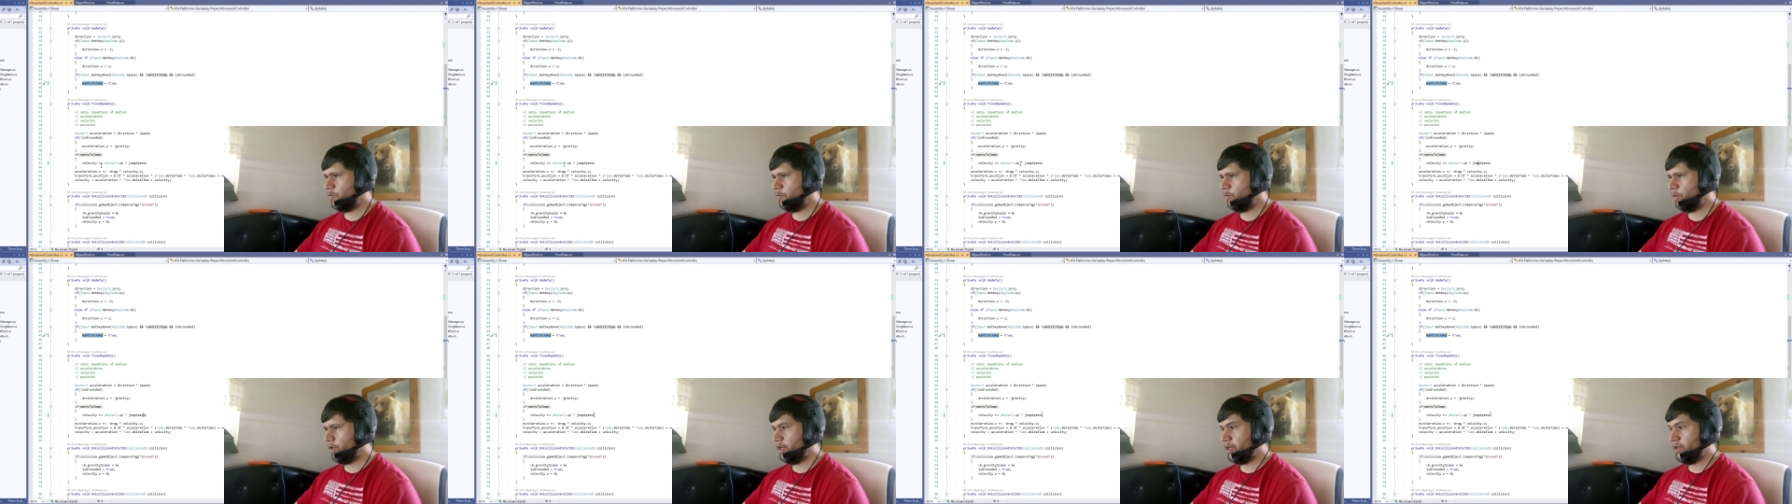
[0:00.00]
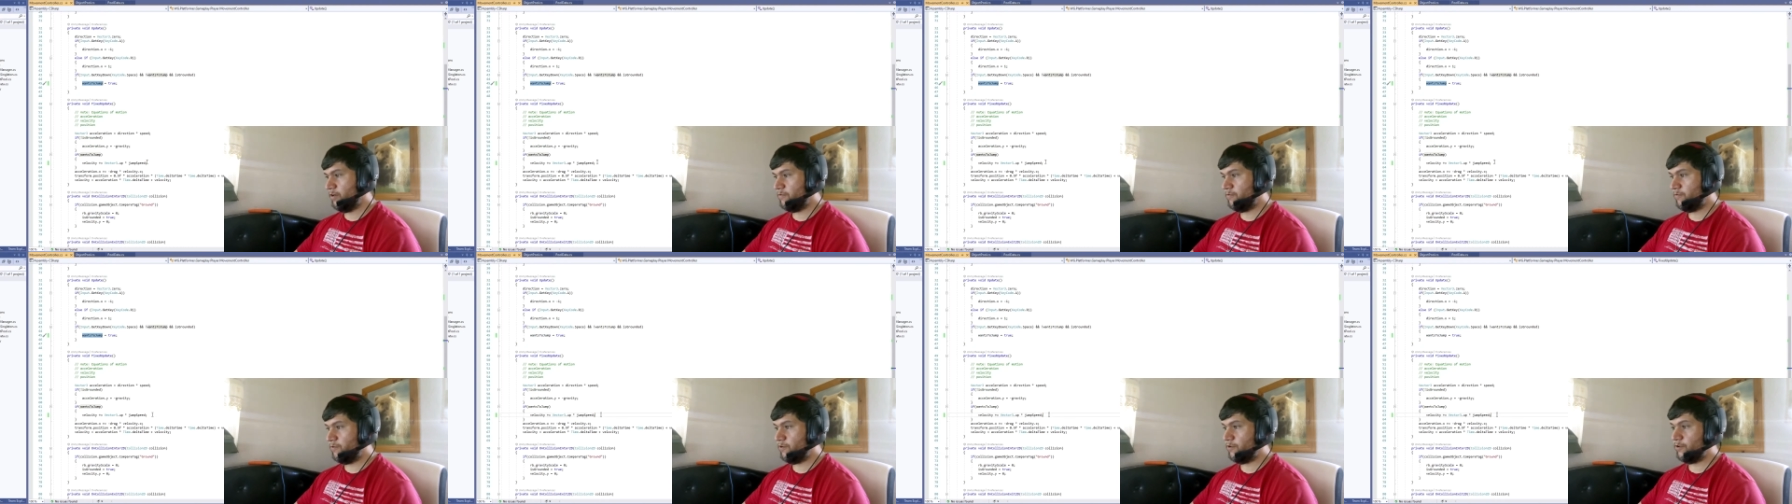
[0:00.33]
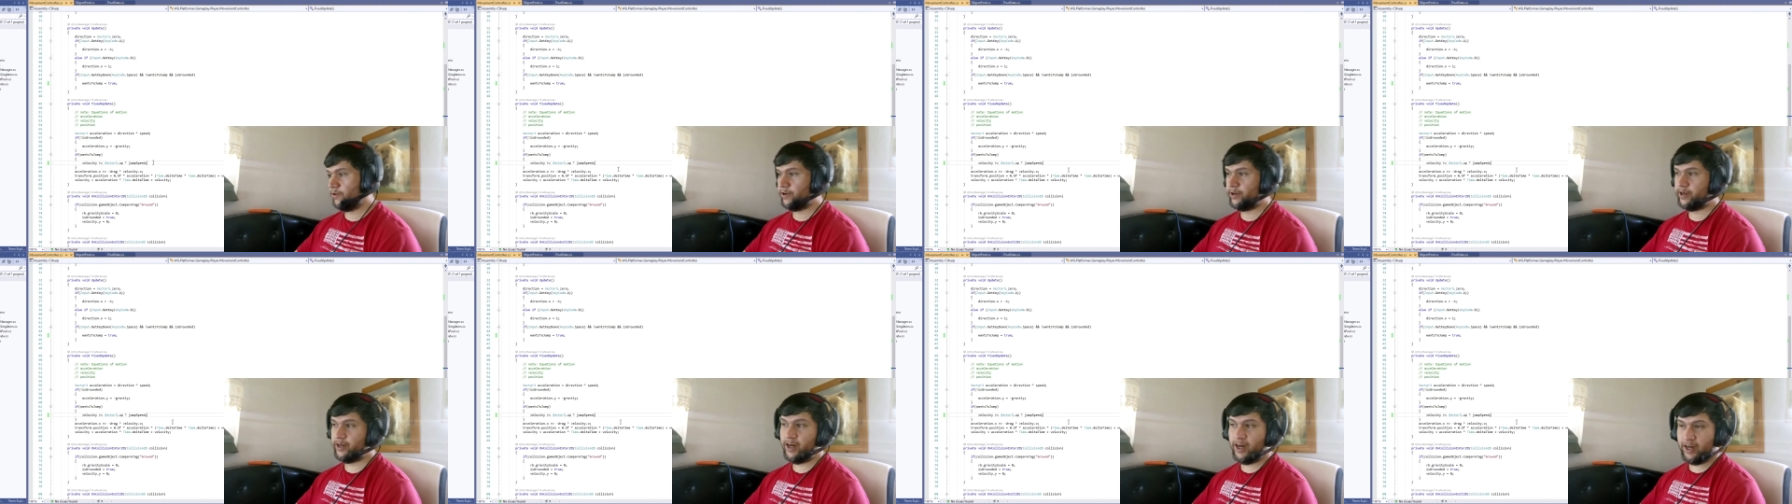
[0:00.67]
We
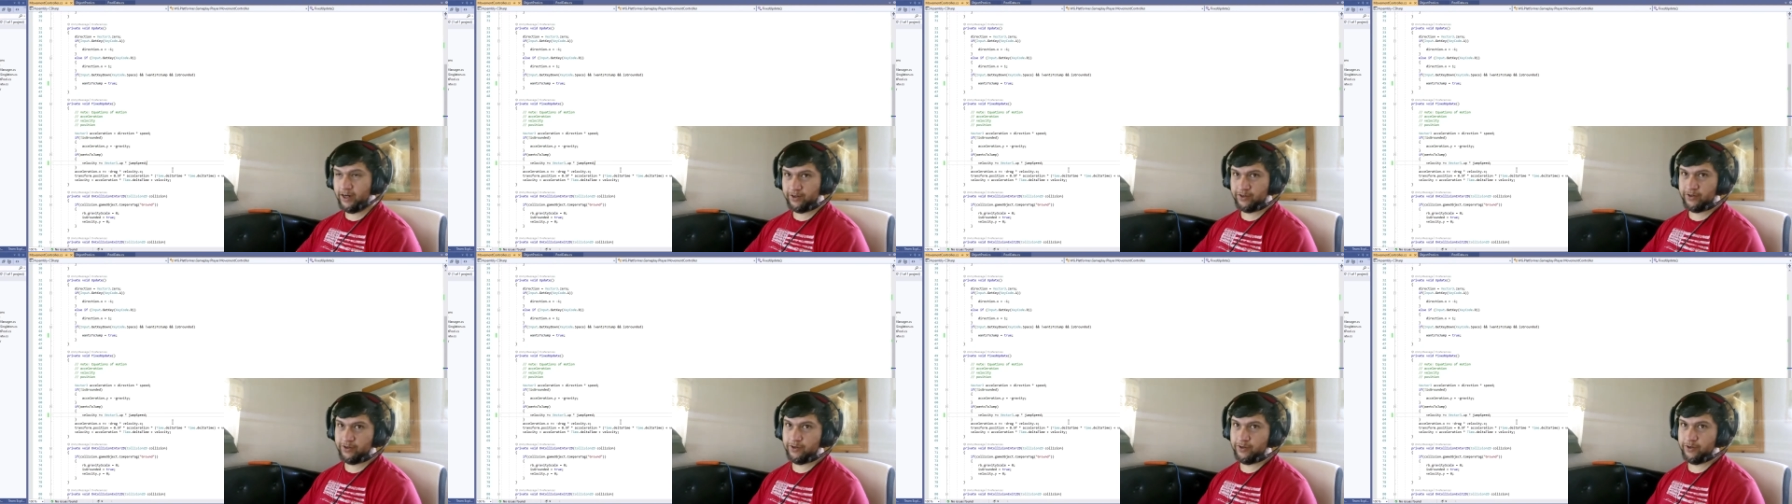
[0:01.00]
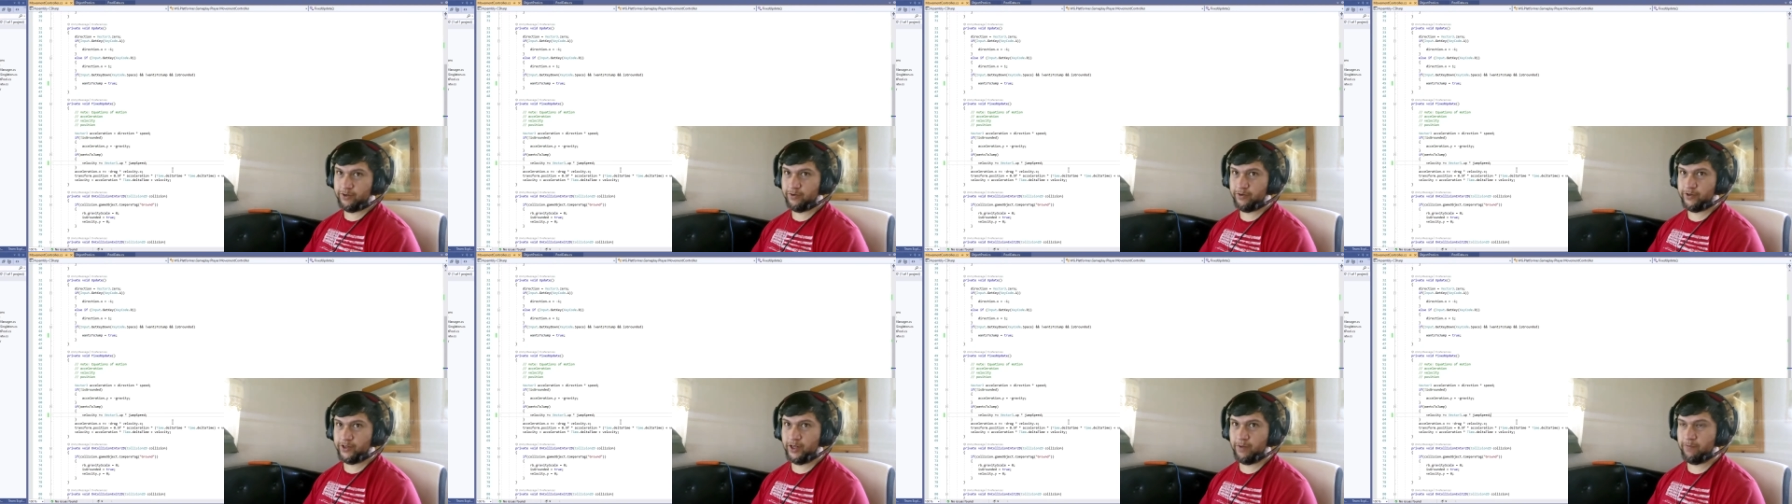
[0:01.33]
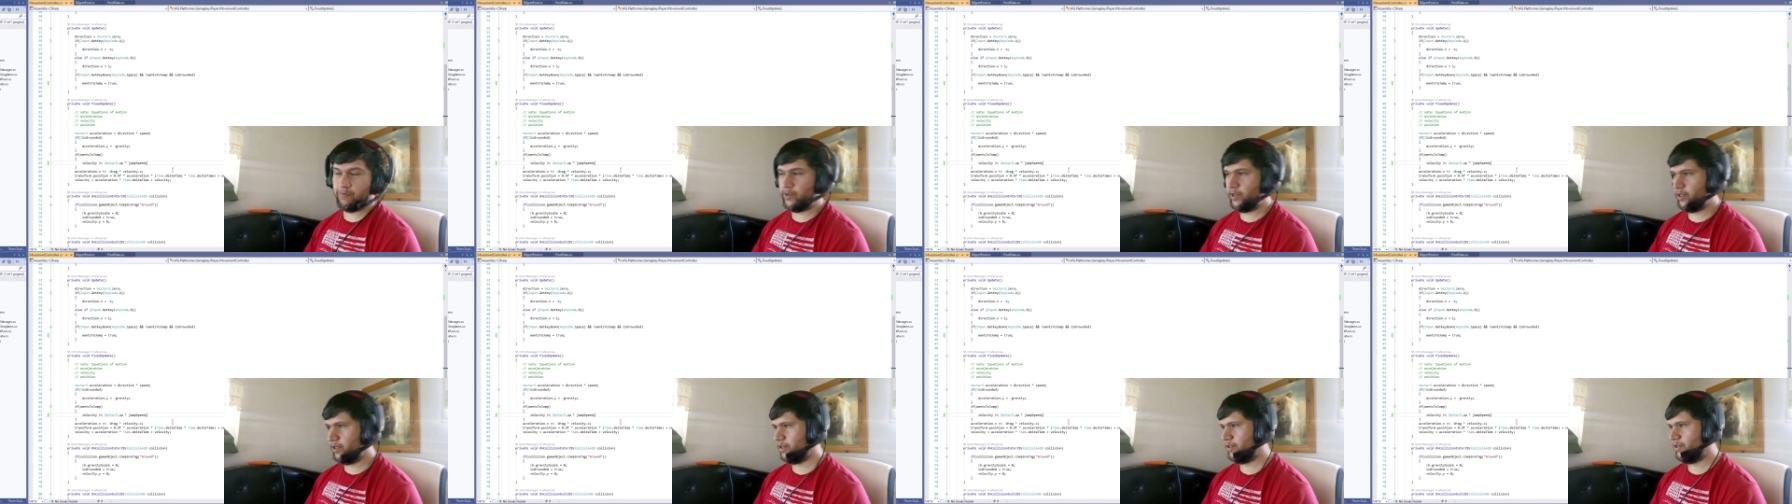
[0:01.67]
forgot to do
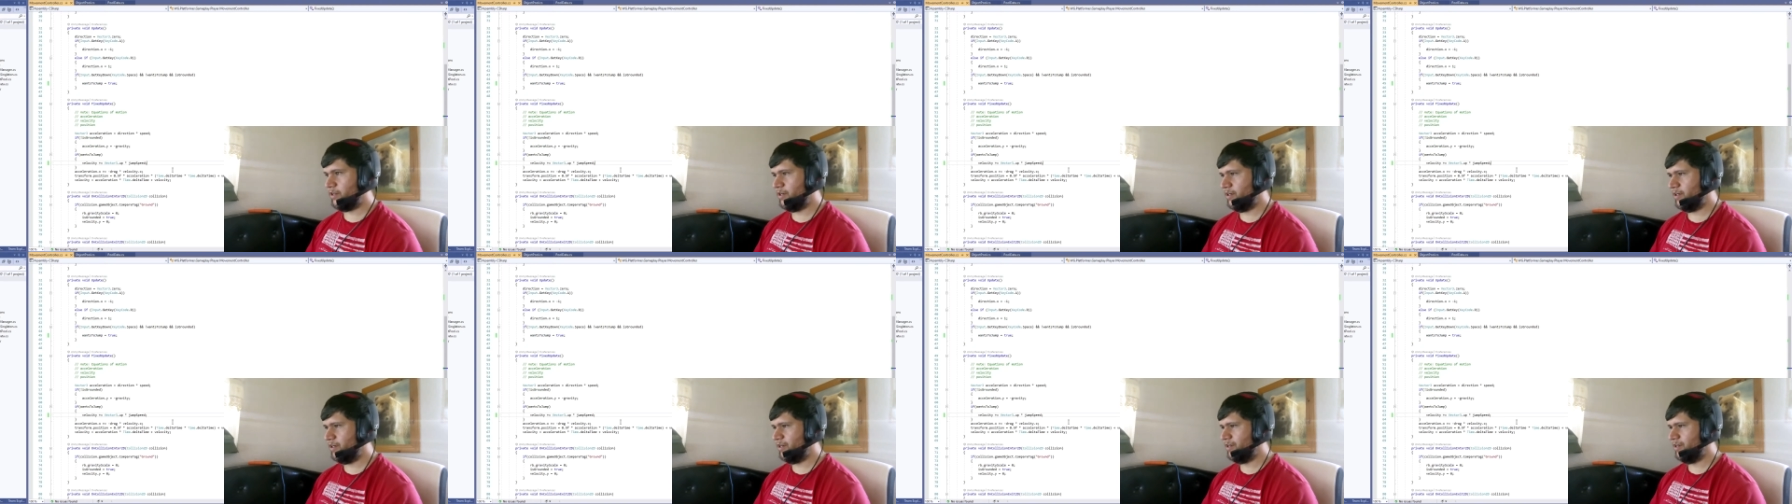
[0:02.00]
something.